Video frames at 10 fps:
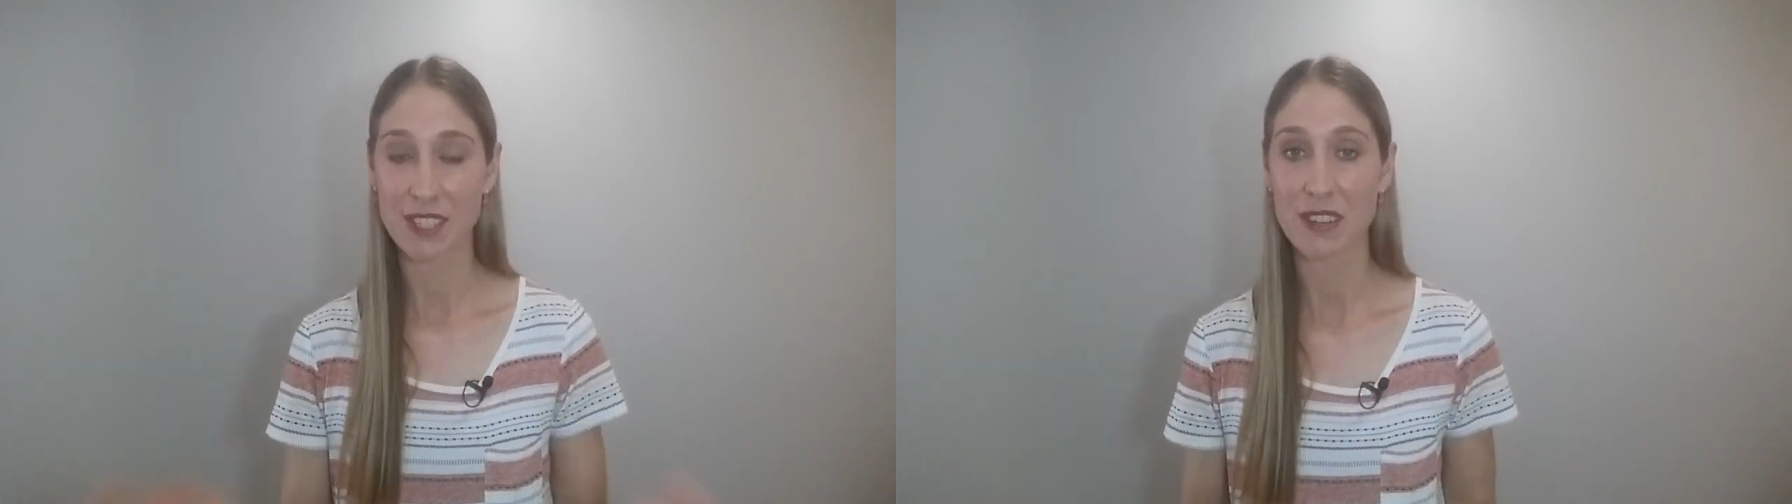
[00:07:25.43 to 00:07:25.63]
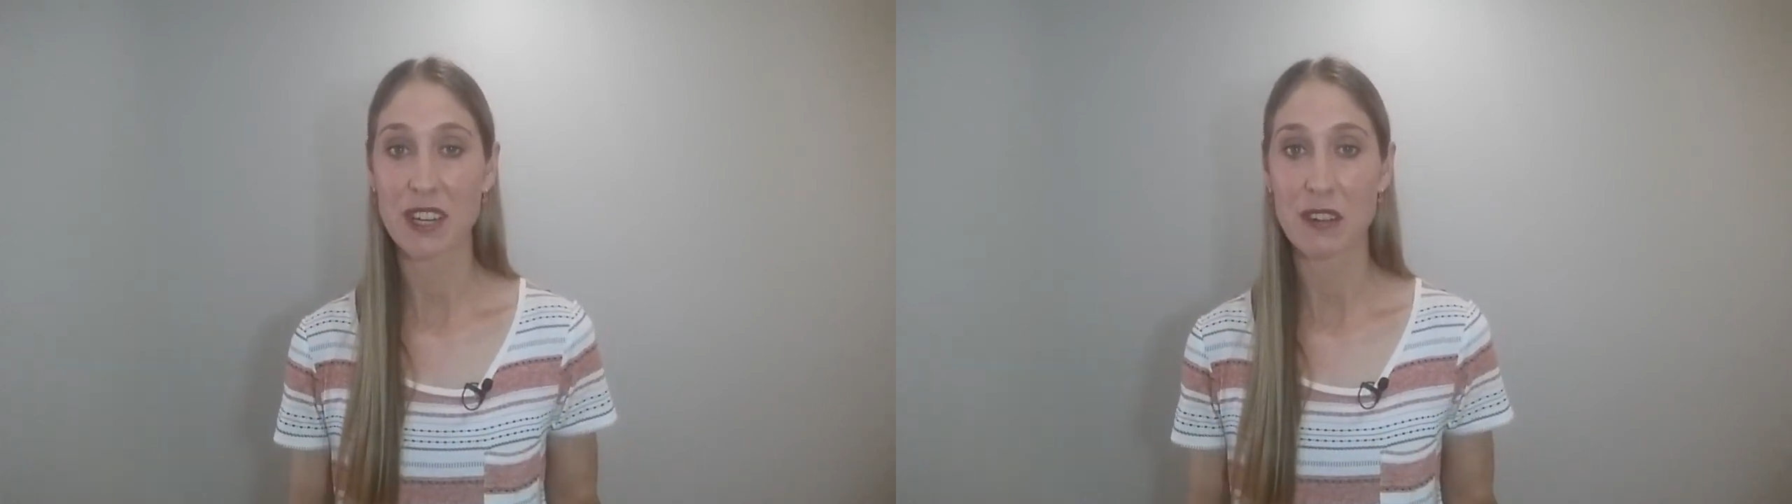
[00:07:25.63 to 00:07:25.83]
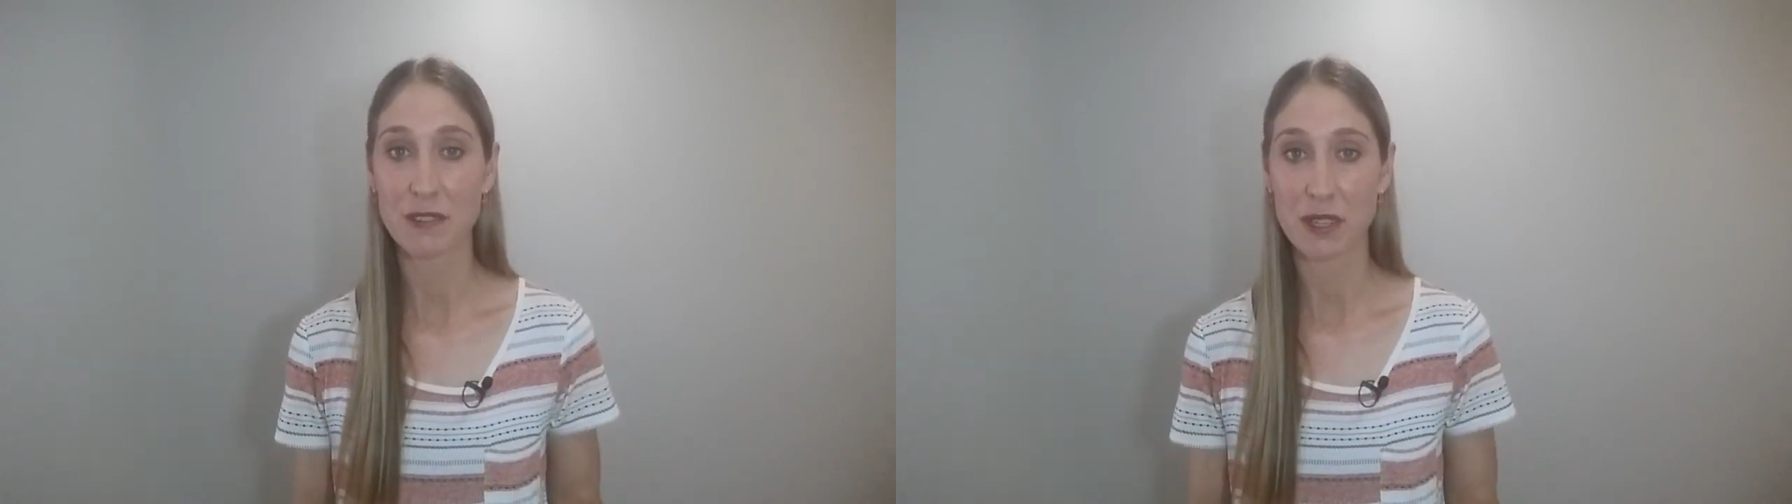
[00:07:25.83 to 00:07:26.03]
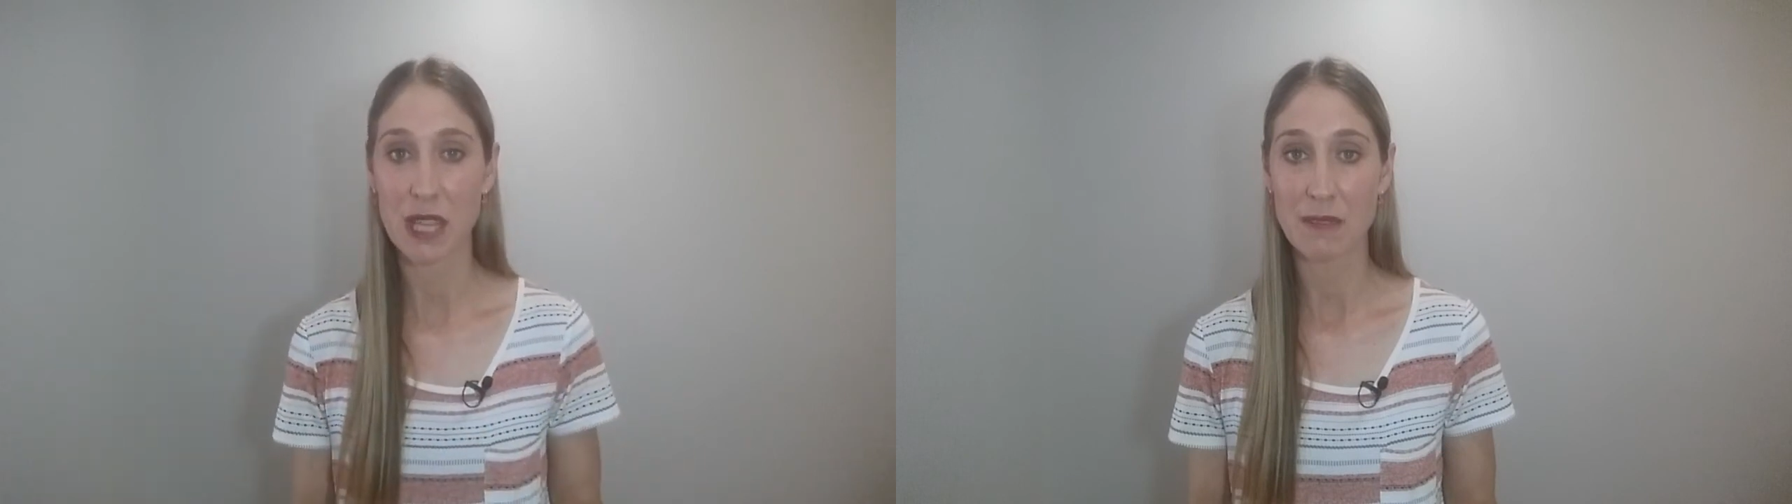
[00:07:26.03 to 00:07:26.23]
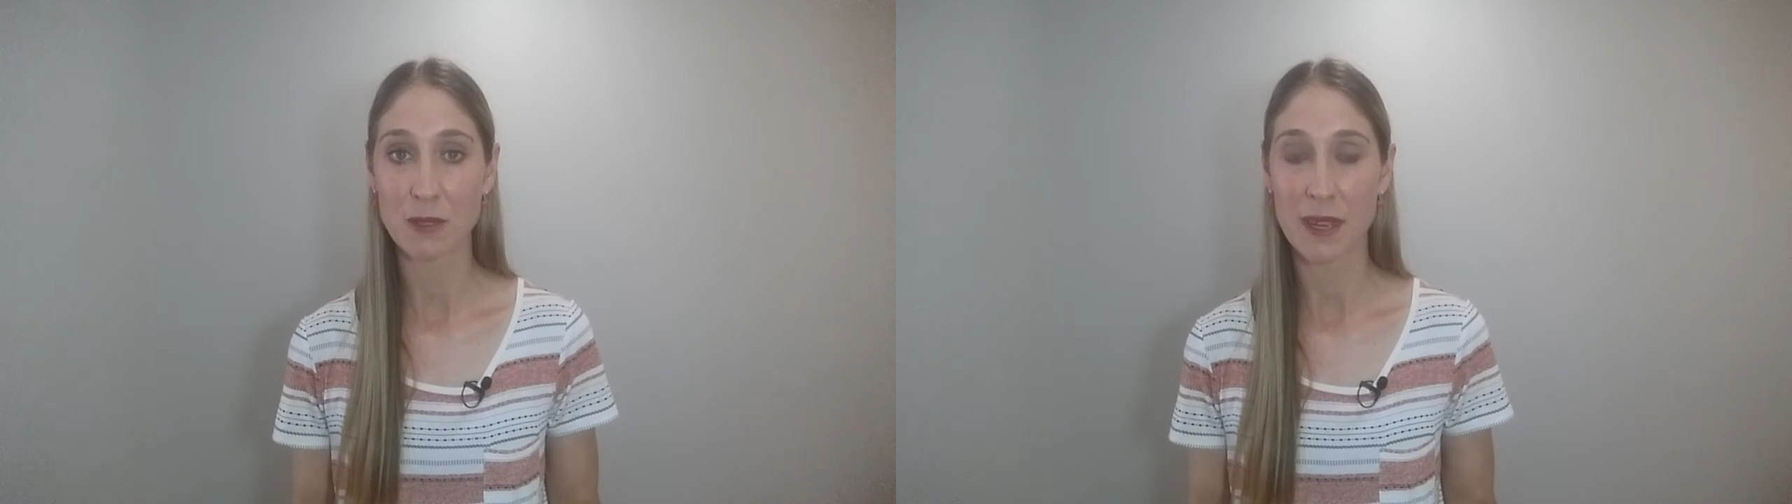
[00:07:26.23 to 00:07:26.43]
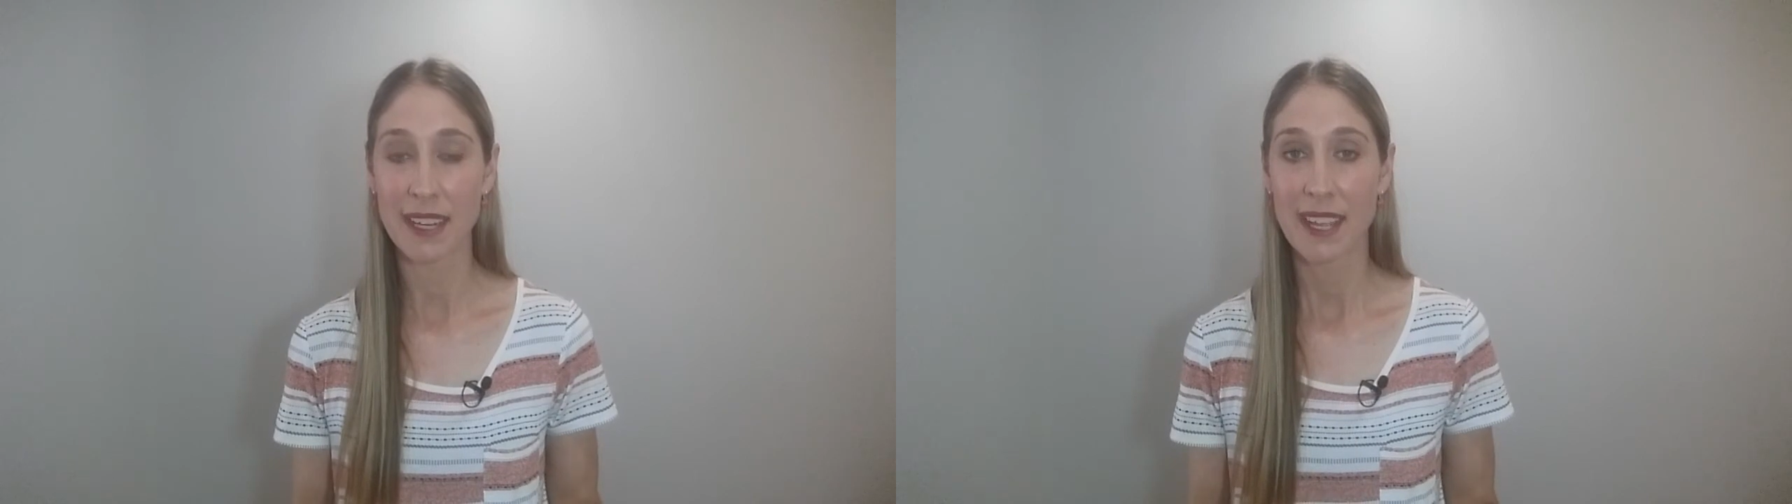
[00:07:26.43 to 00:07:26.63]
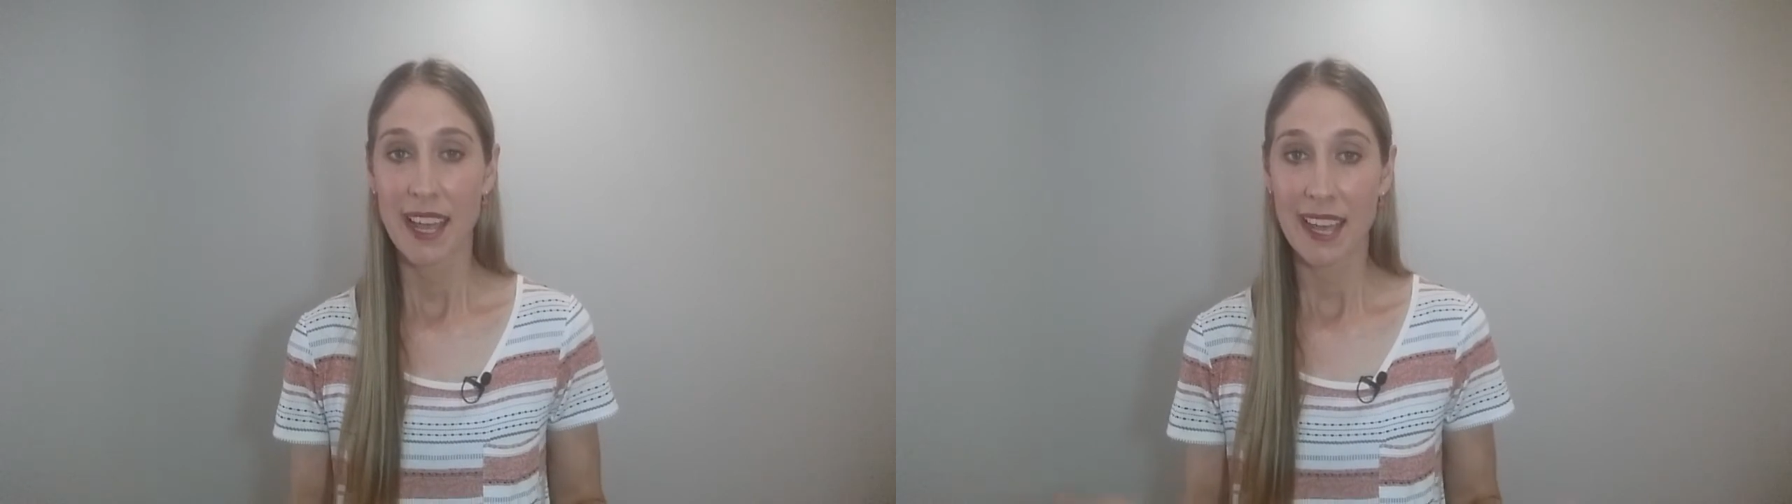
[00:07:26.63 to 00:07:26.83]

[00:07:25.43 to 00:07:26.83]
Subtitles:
story of your loved one.